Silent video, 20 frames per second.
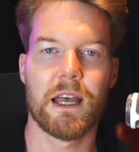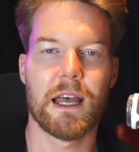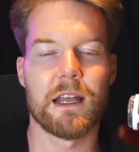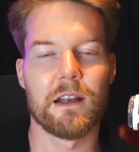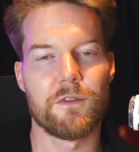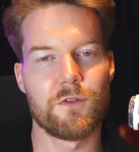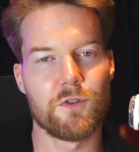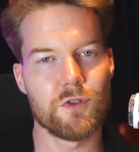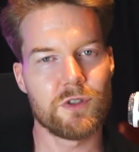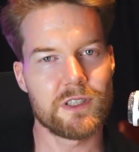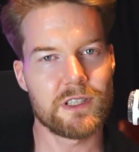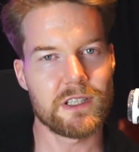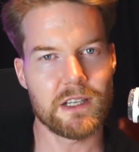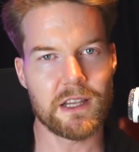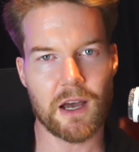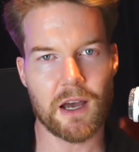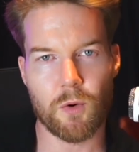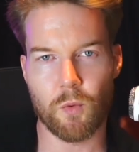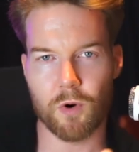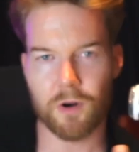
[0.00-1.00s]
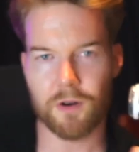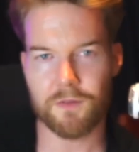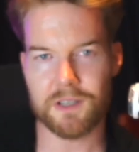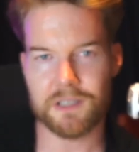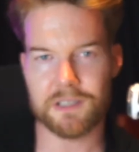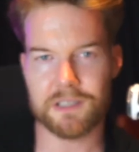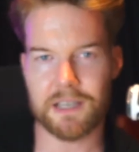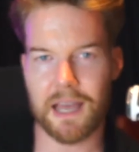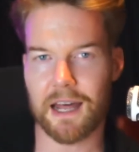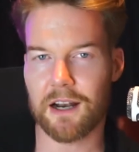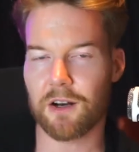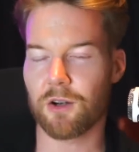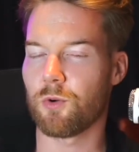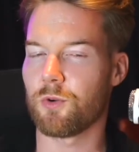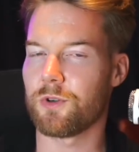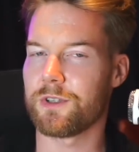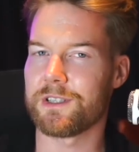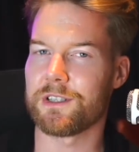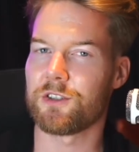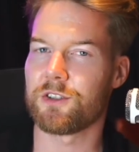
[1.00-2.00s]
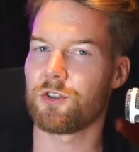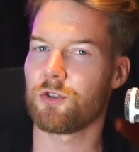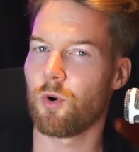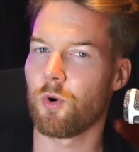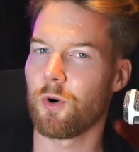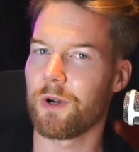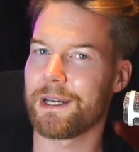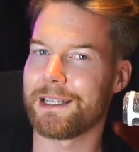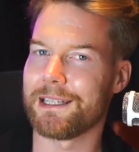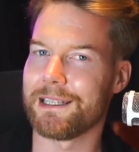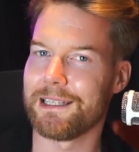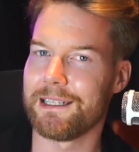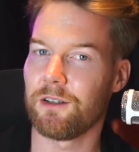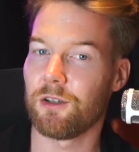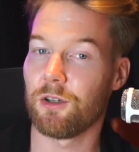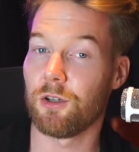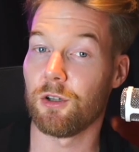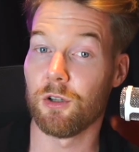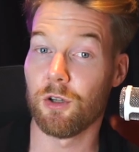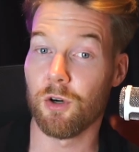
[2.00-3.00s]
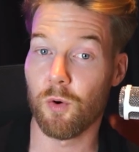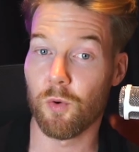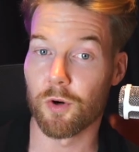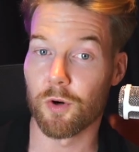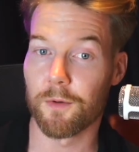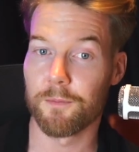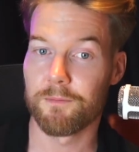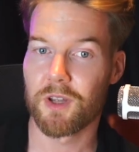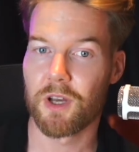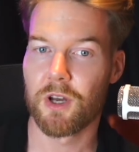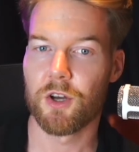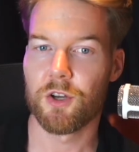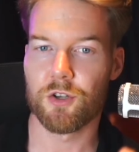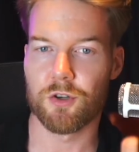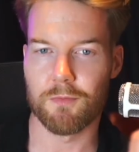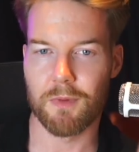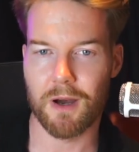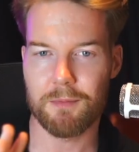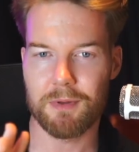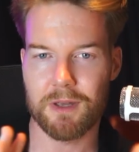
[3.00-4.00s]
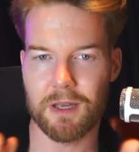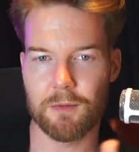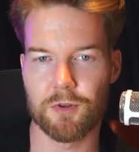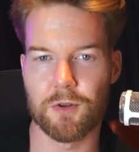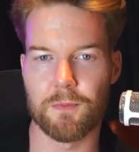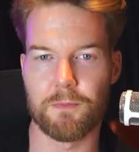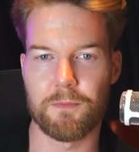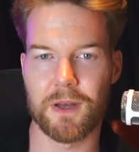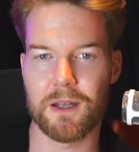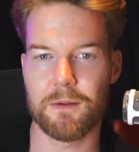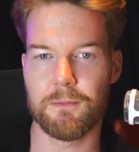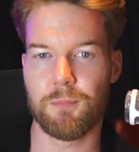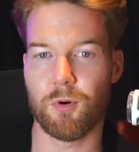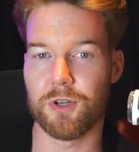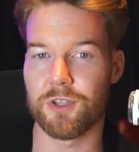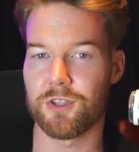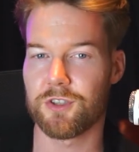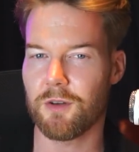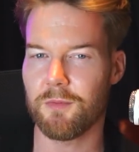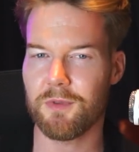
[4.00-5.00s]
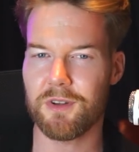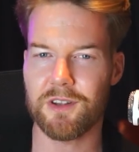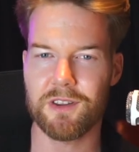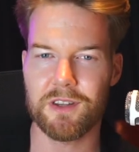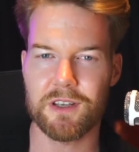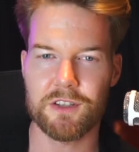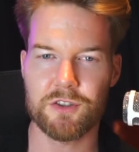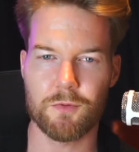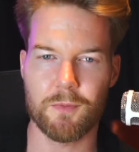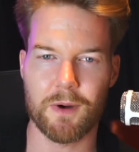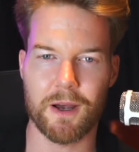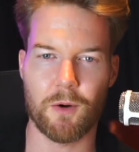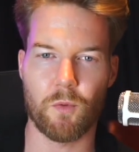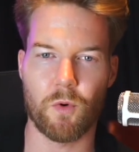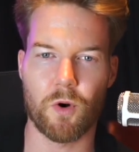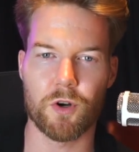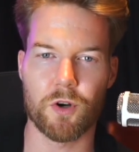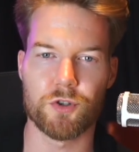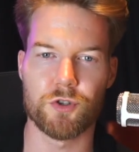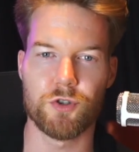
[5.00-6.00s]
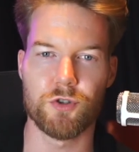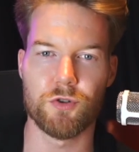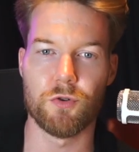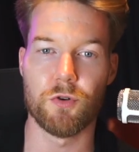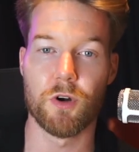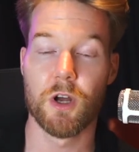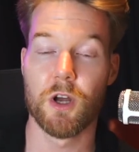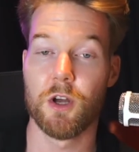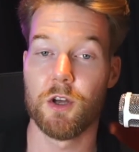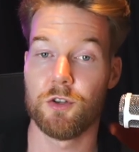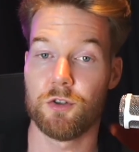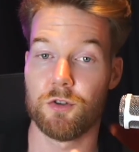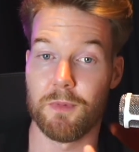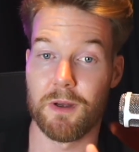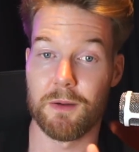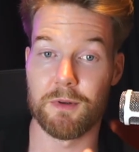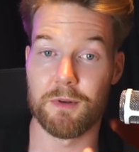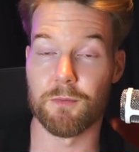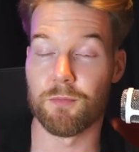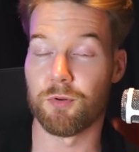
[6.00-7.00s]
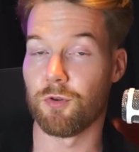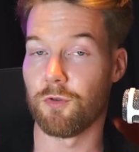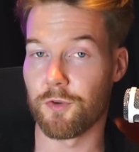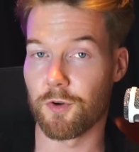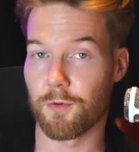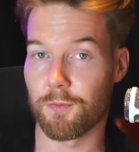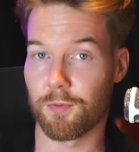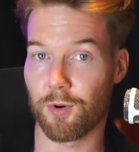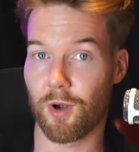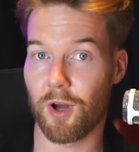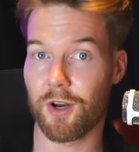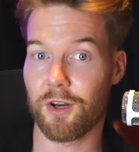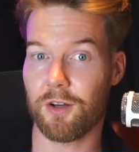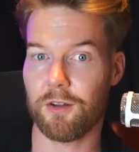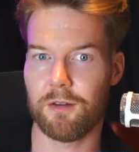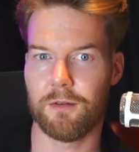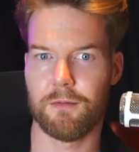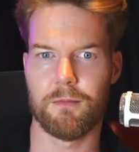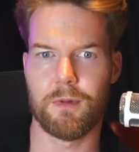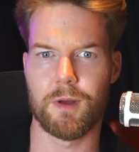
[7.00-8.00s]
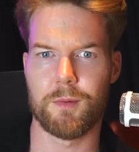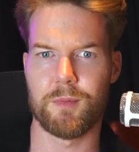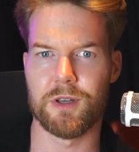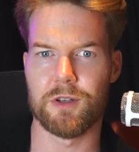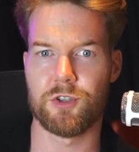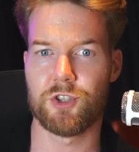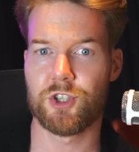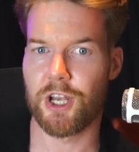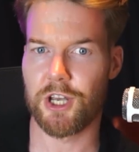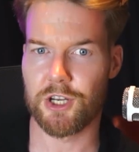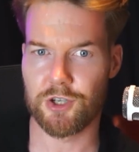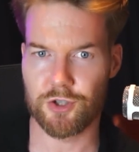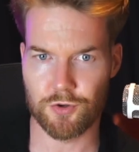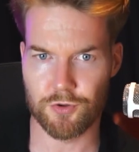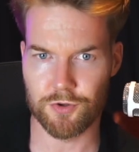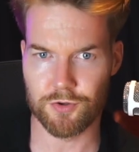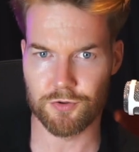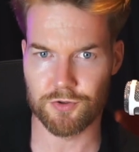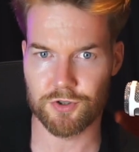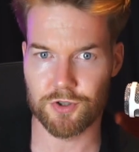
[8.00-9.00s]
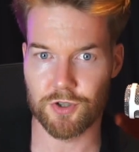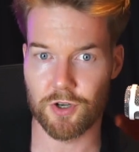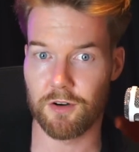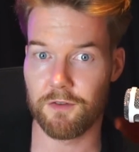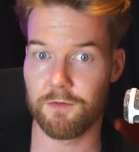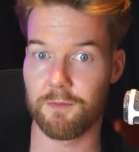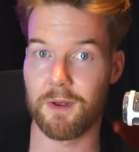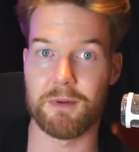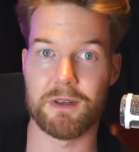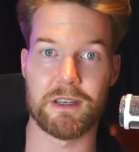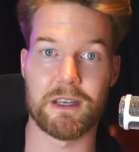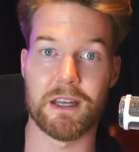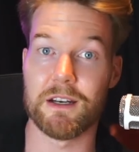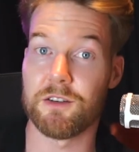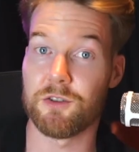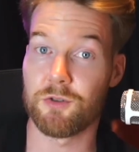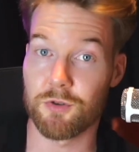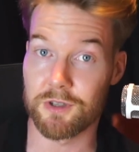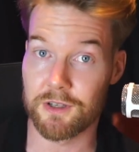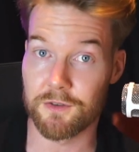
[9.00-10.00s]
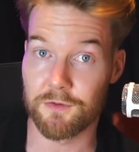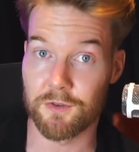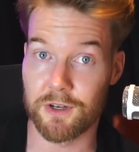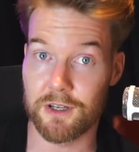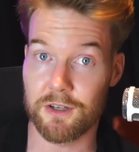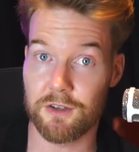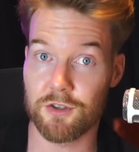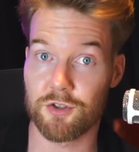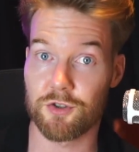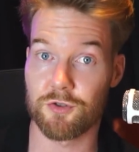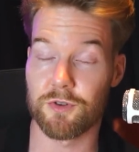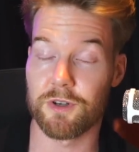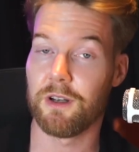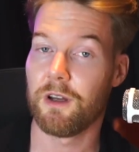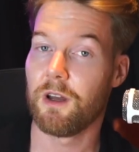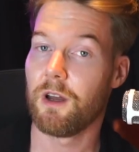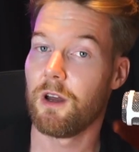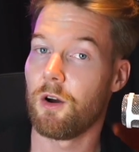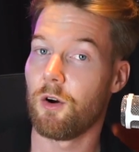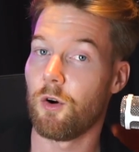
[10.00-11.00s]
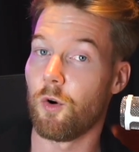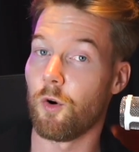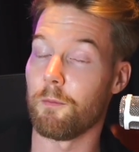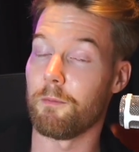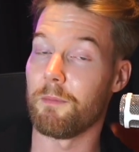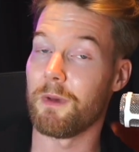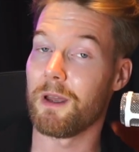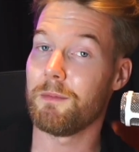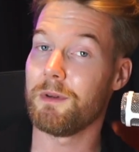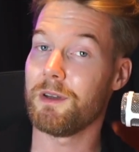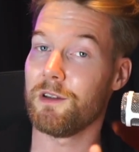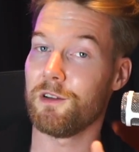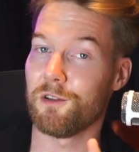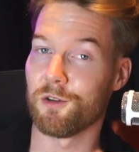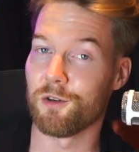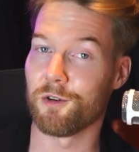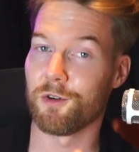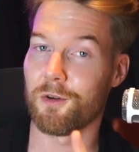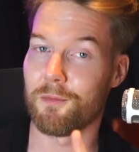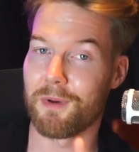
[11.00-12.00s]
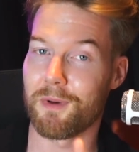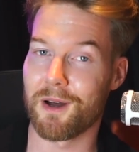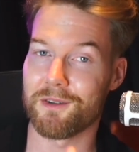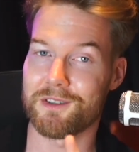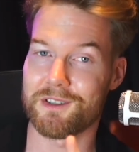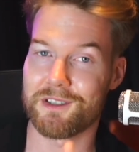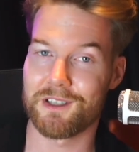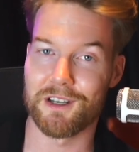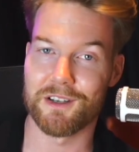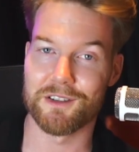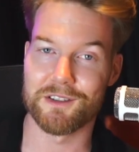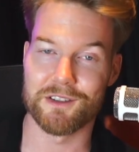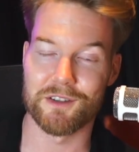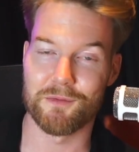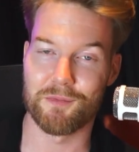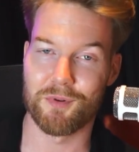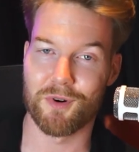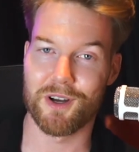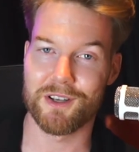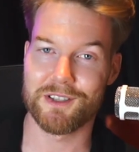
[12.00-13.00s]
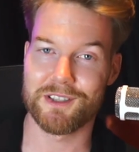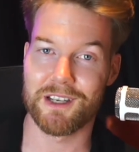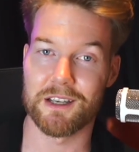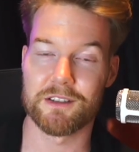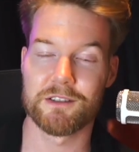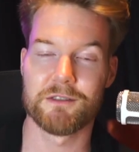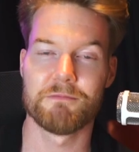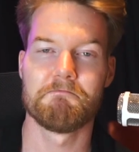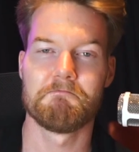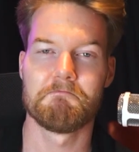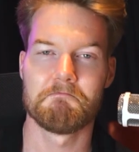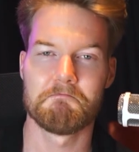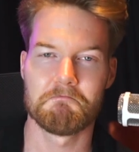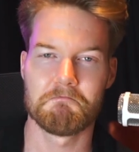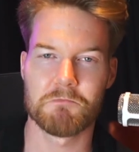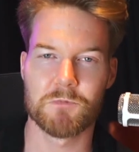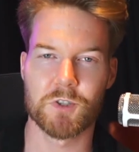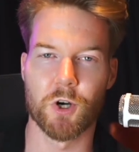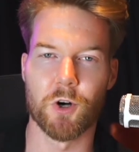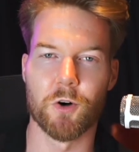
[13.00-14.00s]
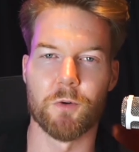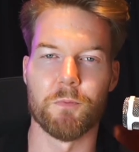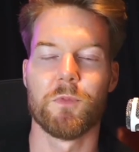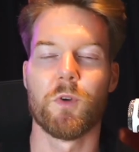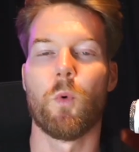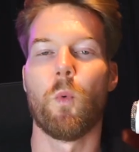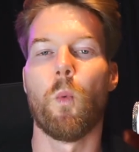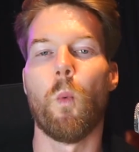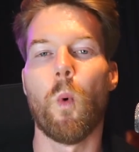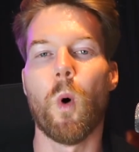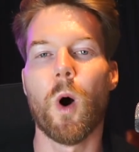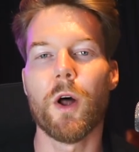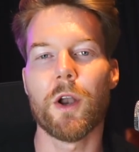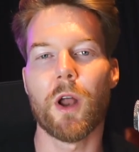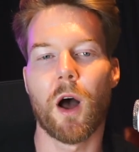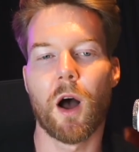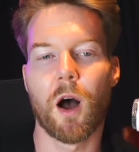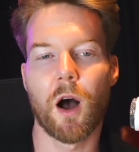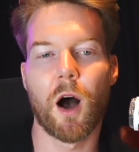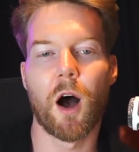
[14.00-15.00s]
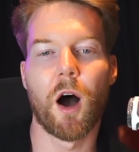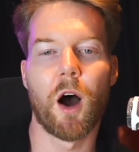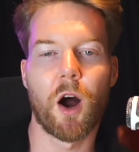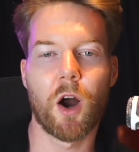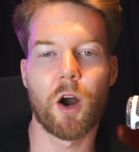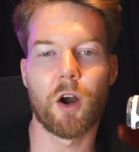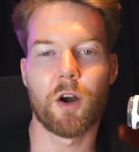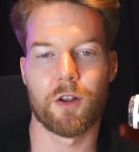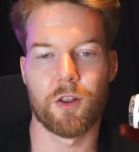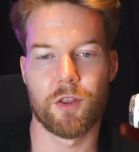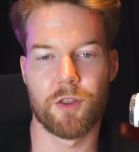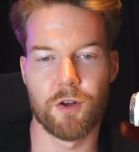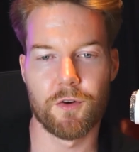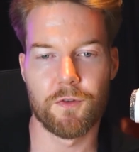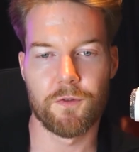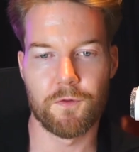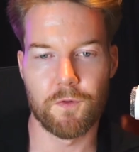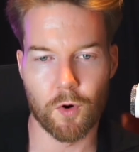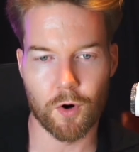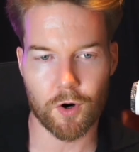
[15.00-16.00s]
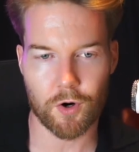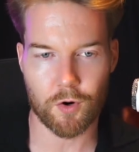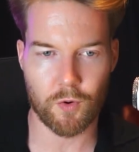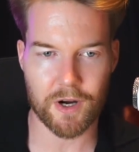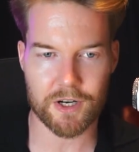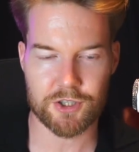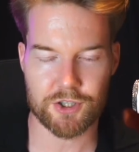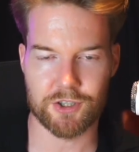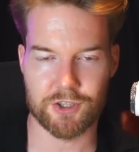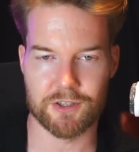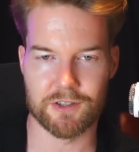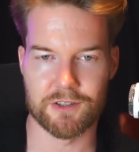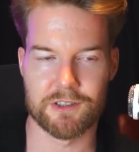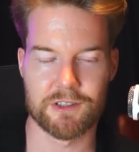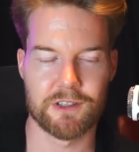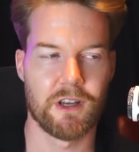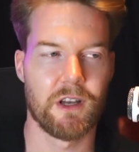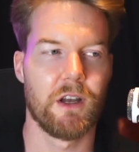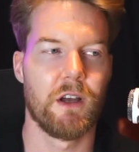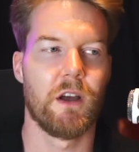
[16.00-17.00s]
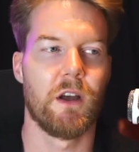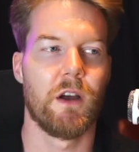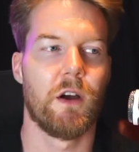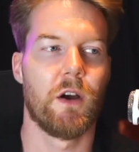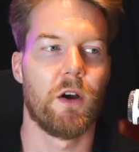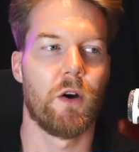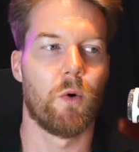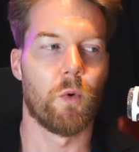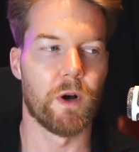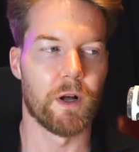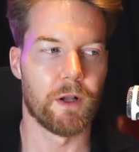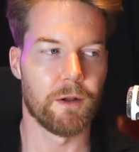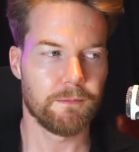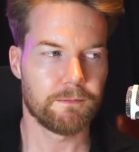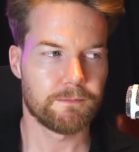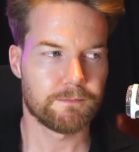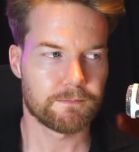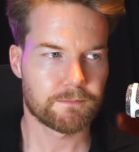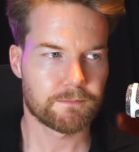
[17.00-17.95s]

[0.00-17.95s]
And if you see that one of these categories is scoring a little lower, you might be able to pinpoint some of the things you might want to do to maybe improve your product, maybe change who you serve, maybe get into a different industry, or maybe learn about sales in the process. So, what are the four questions? Well,